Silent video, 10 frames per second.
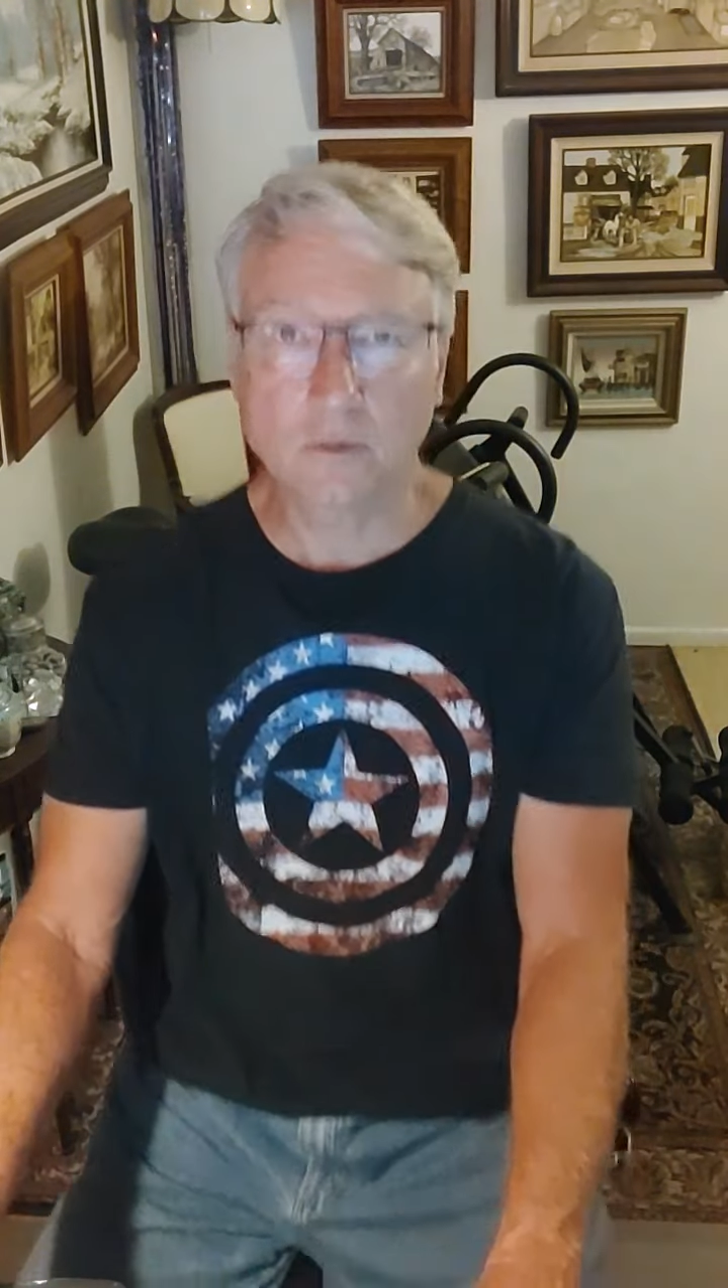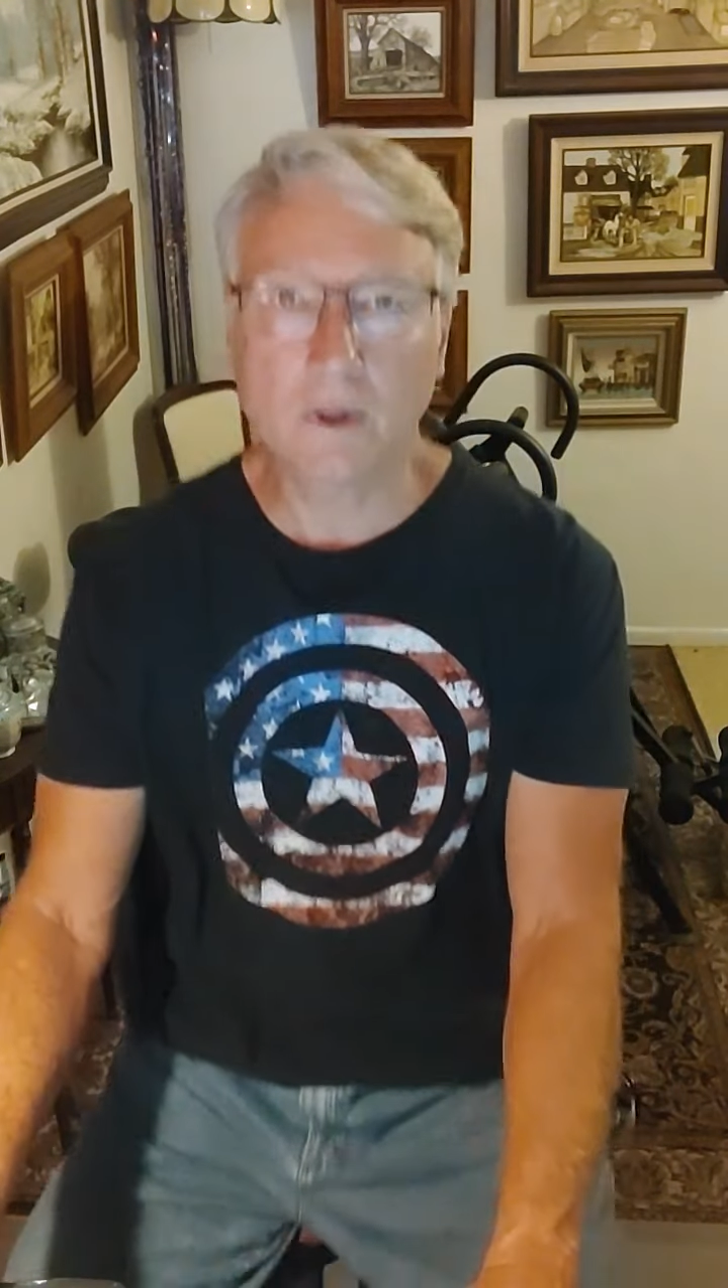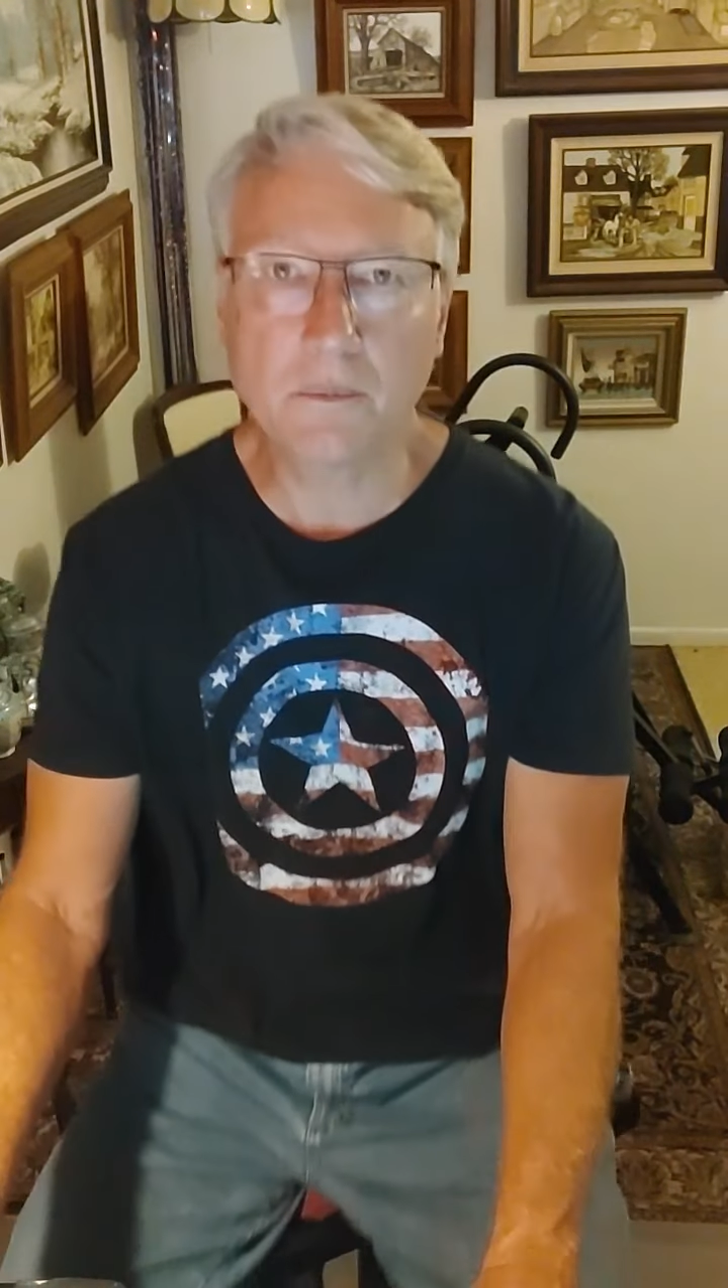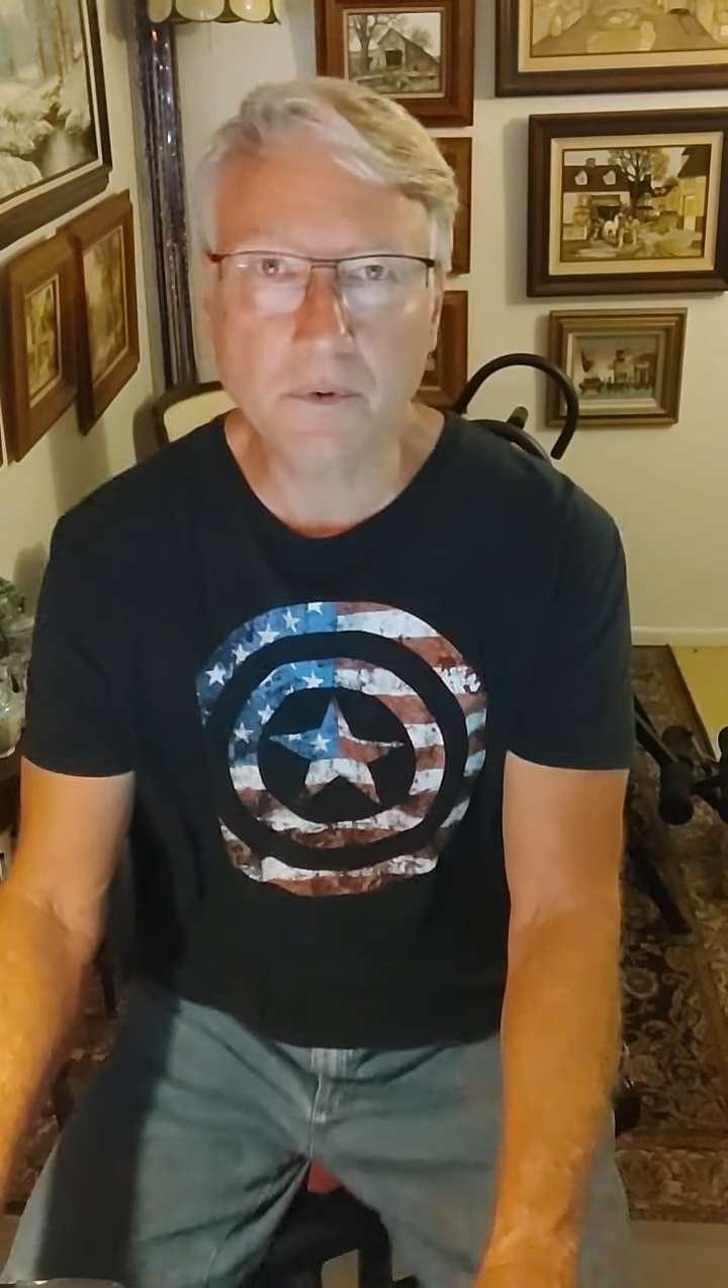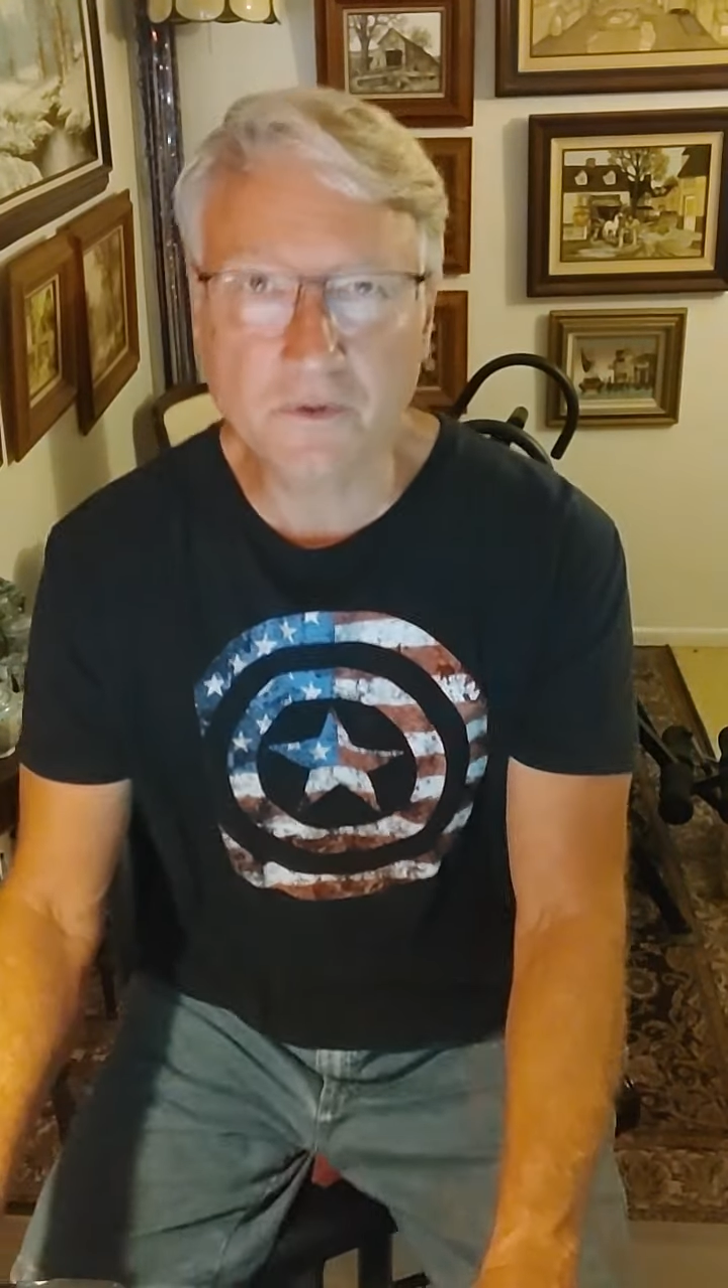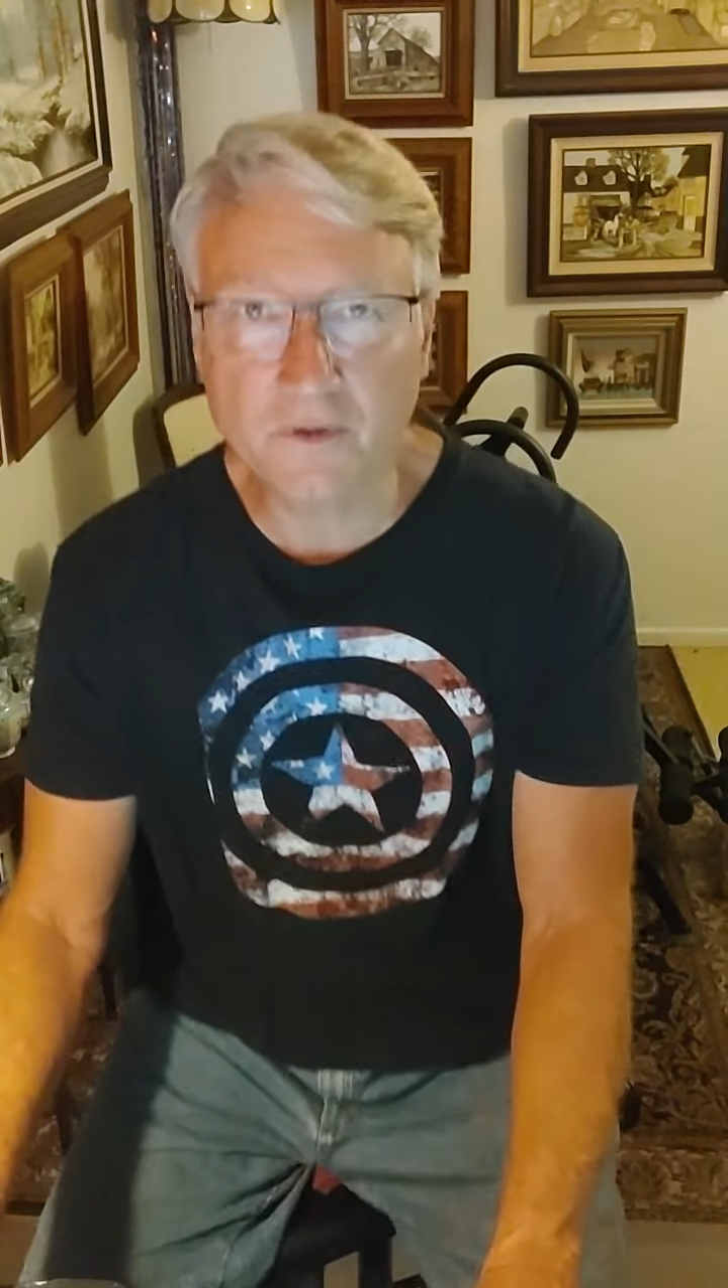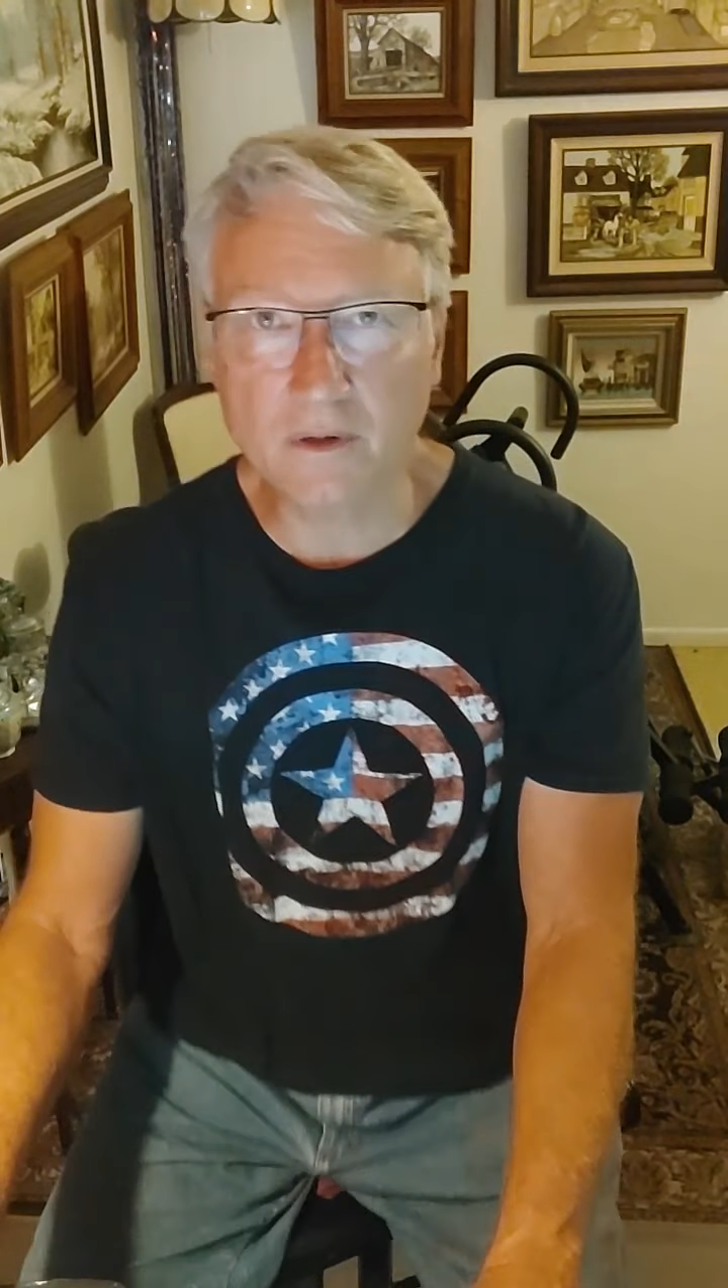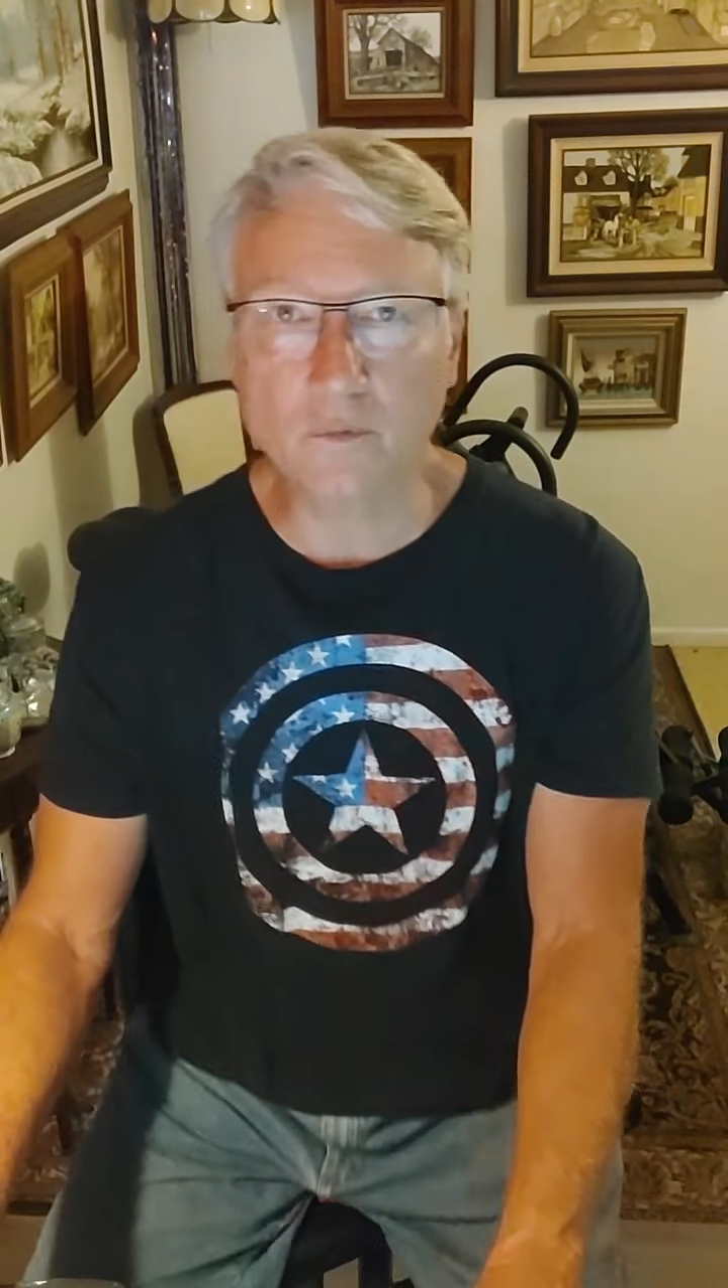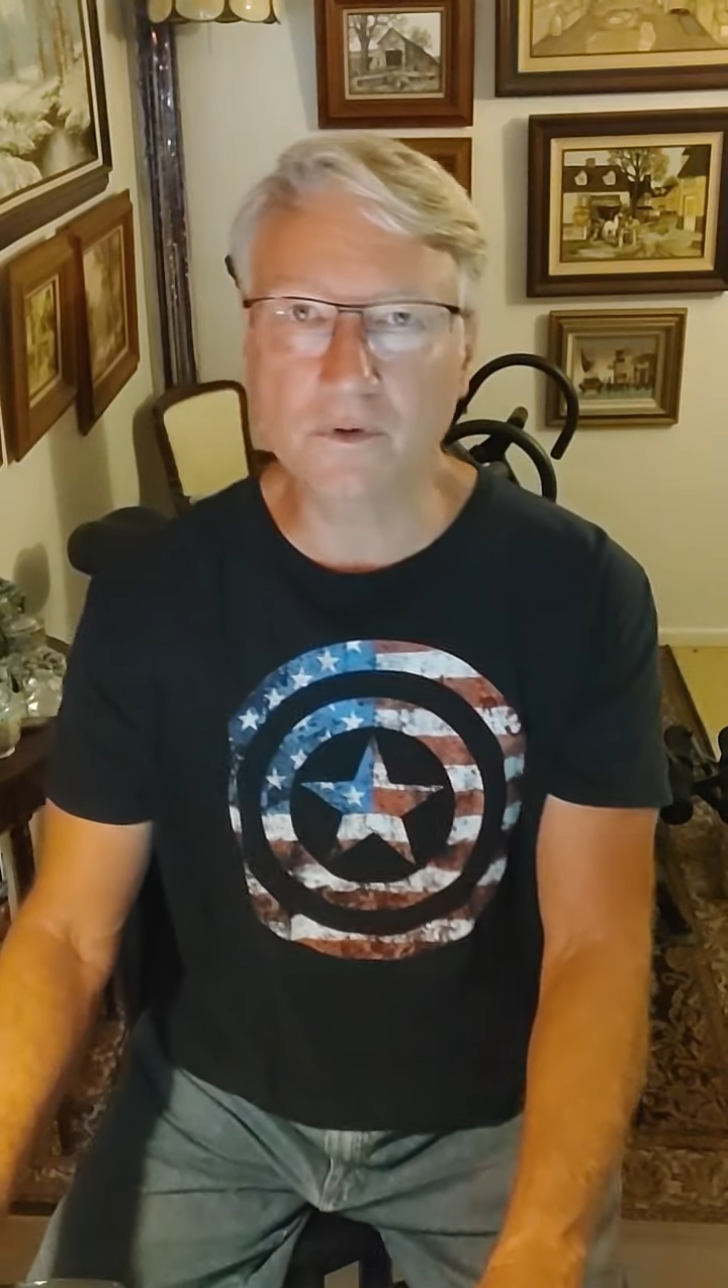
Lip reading: 20%